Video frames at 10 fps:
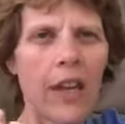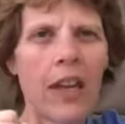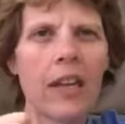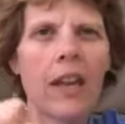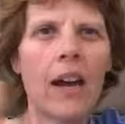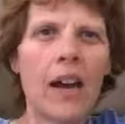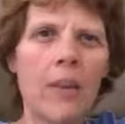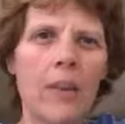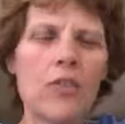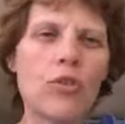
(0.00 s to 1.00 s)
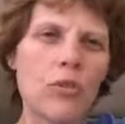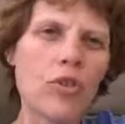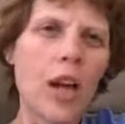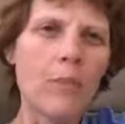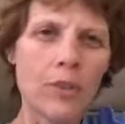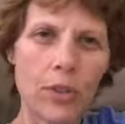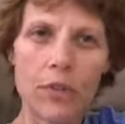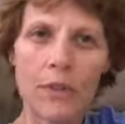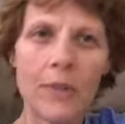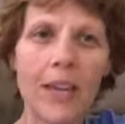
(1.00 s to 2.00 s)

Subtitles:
And it's your job to hold them